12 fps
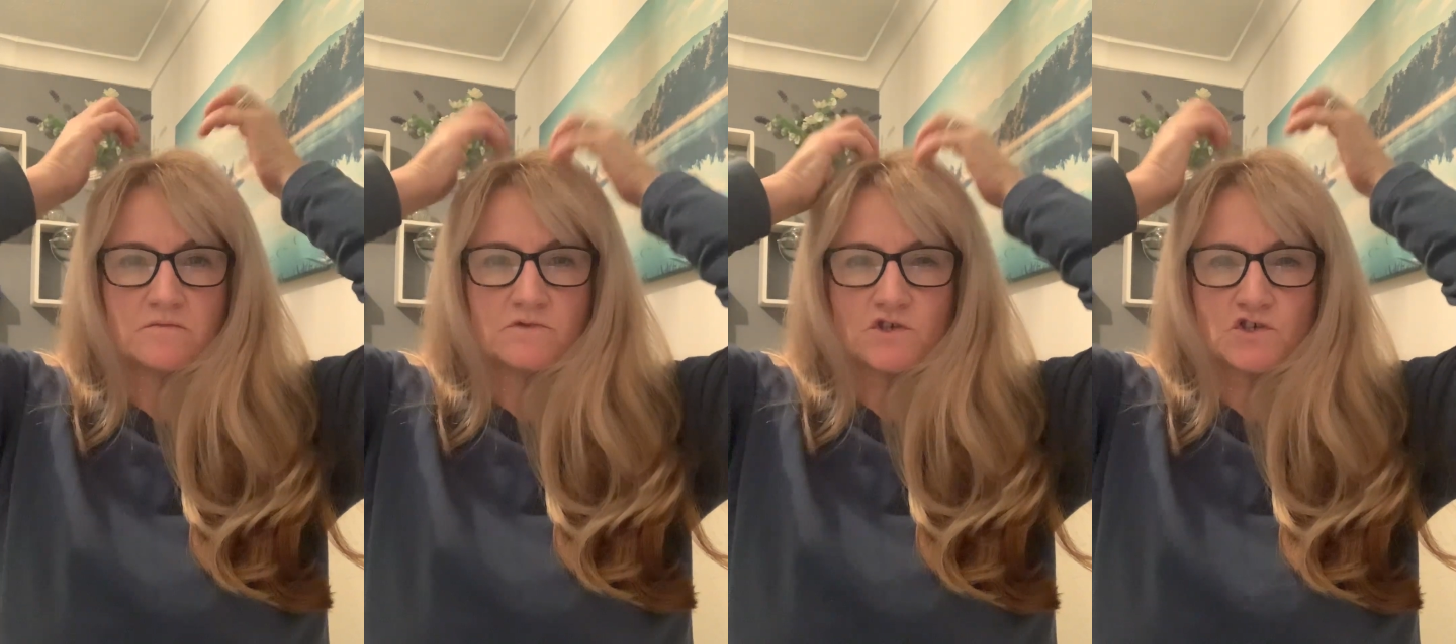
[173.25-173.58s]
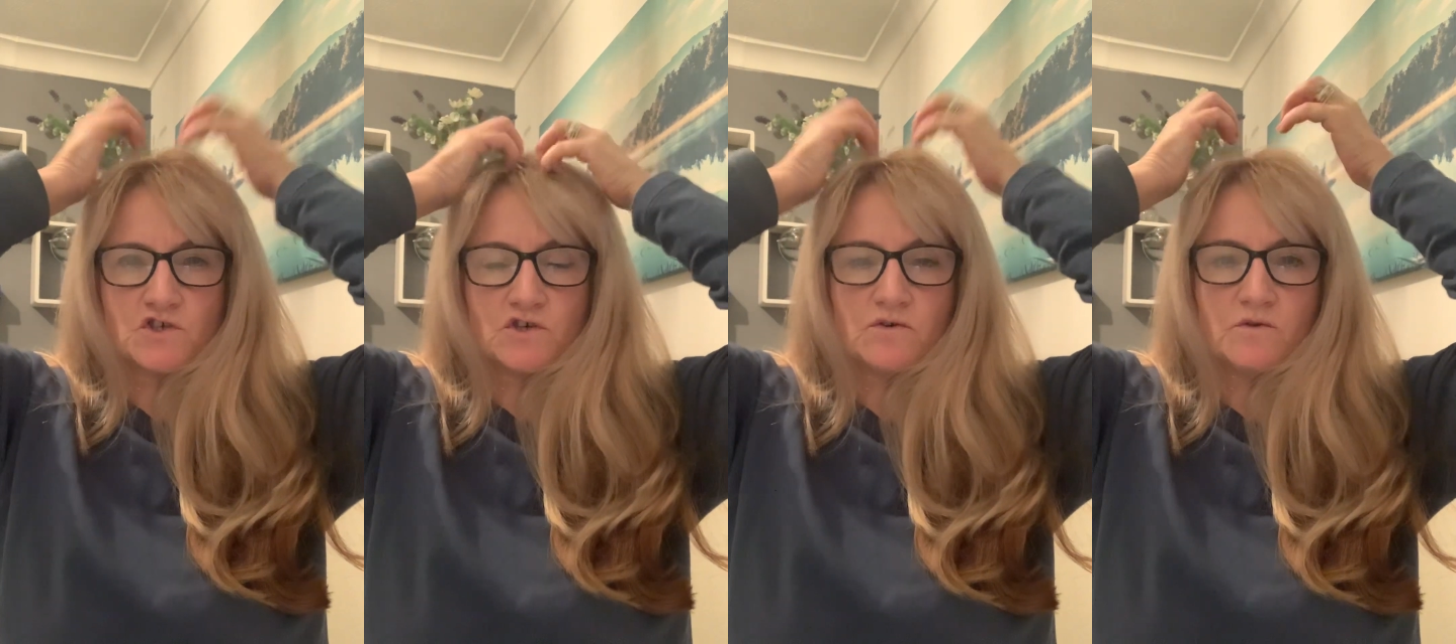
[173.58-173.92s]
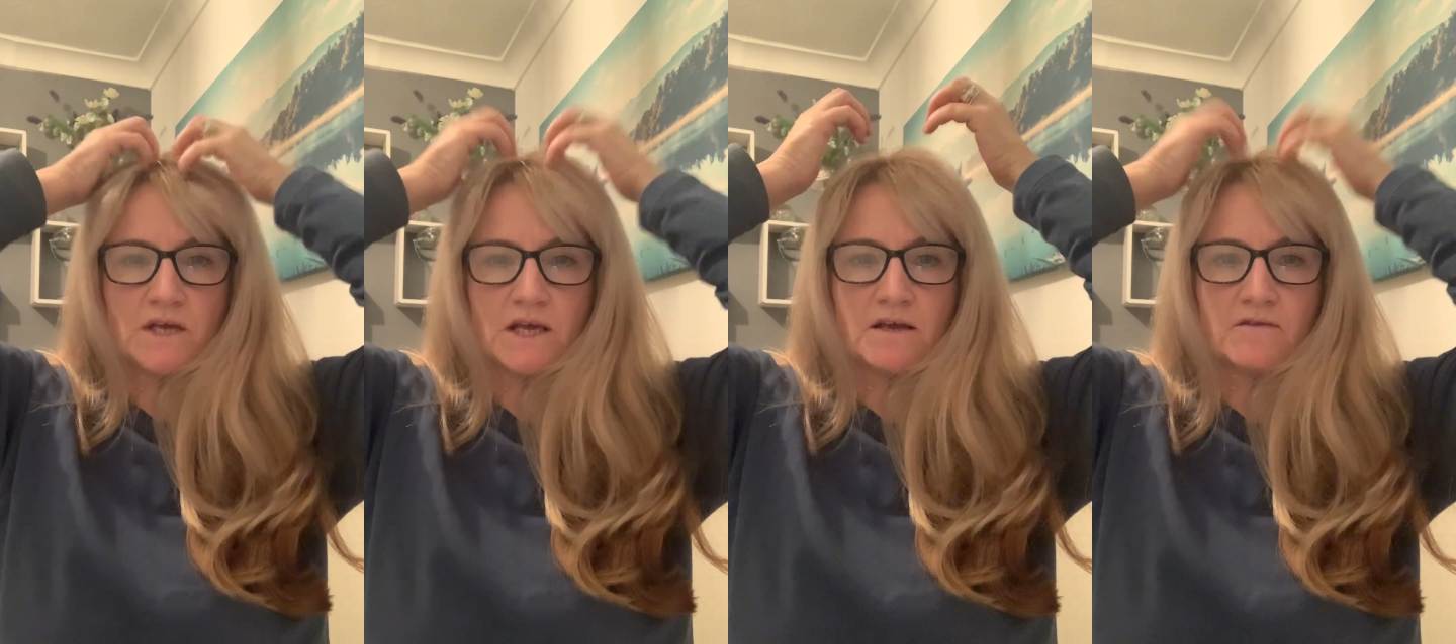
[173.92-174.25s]
Just
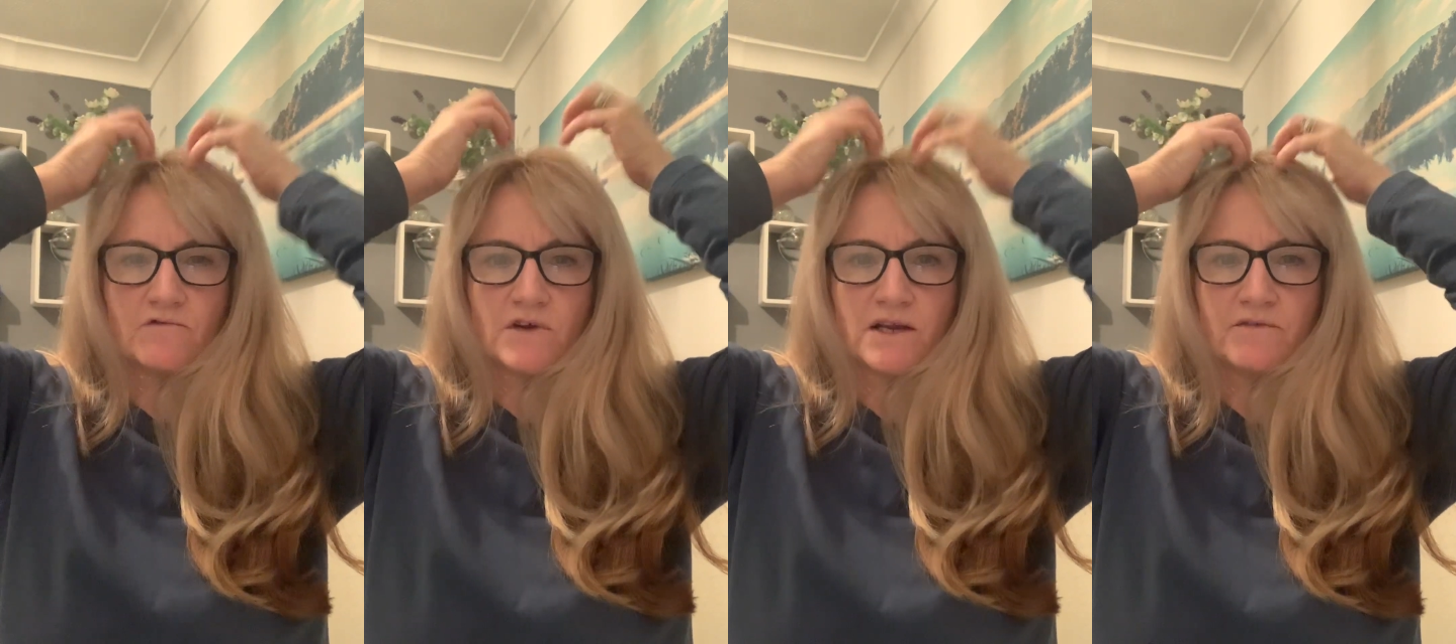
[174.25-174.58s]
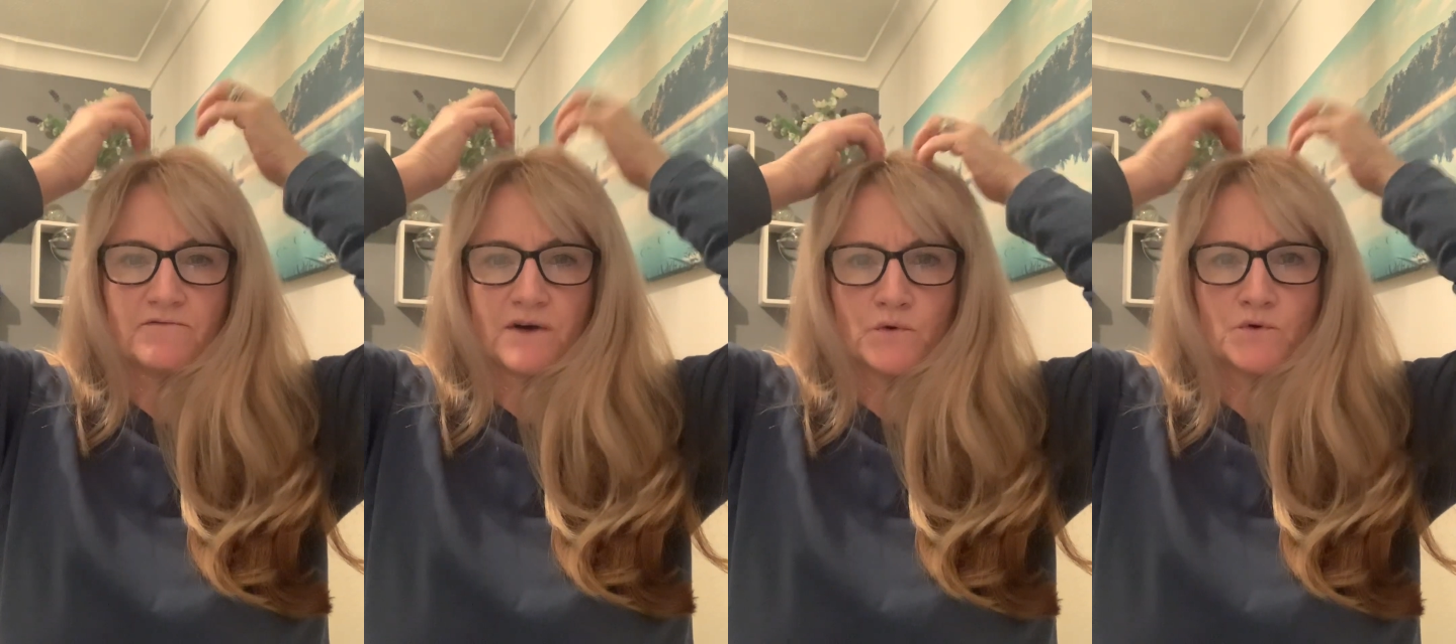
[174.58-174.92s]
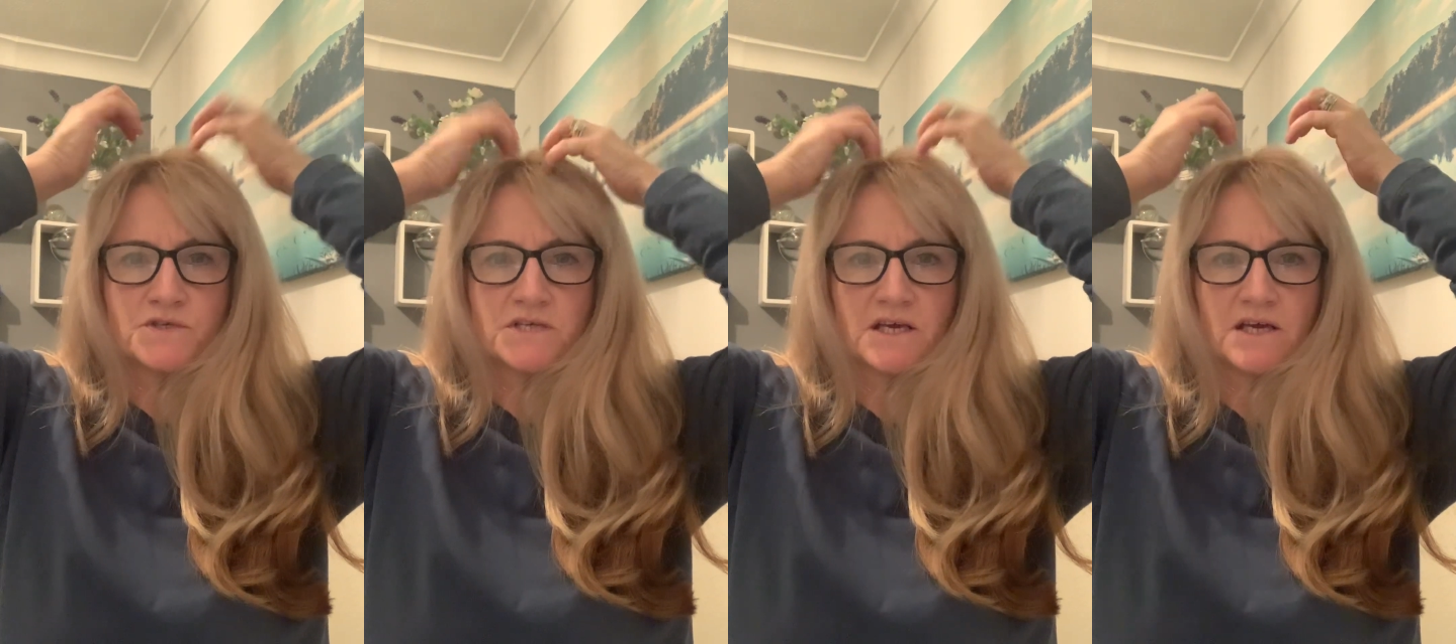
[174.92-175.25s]
tuning in and really
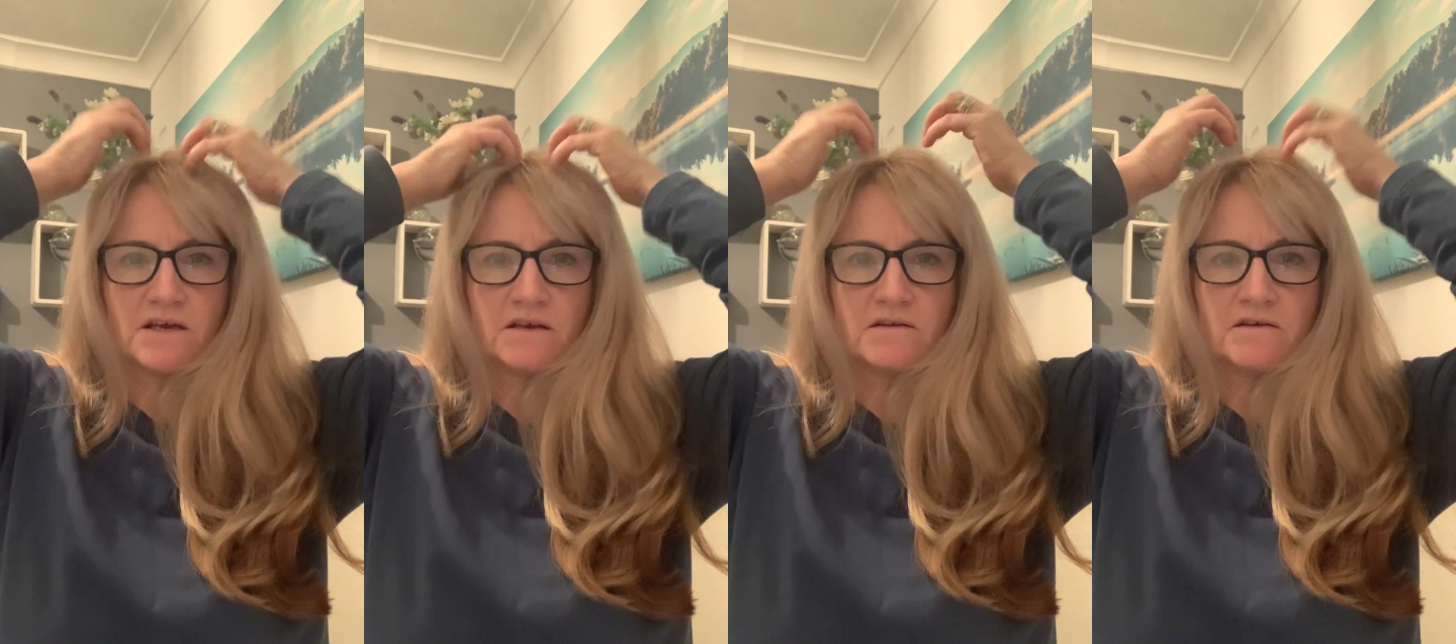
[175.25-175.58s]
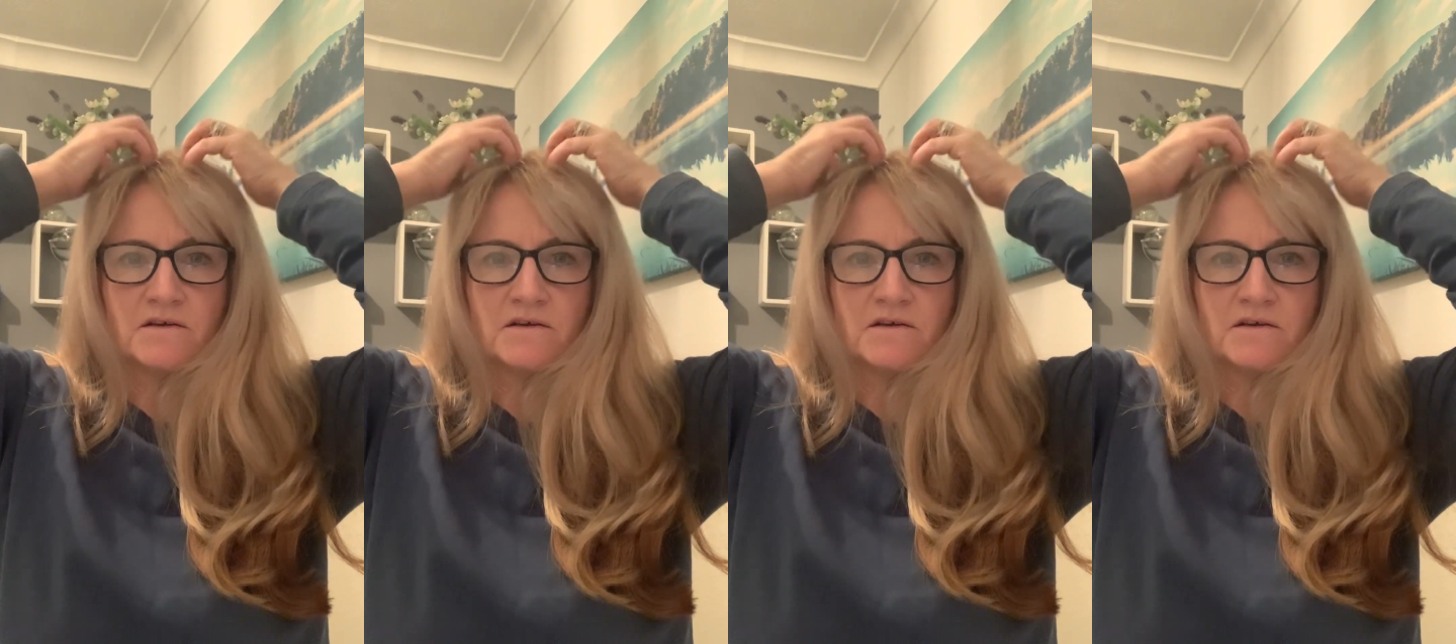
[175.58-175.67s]
focusing in.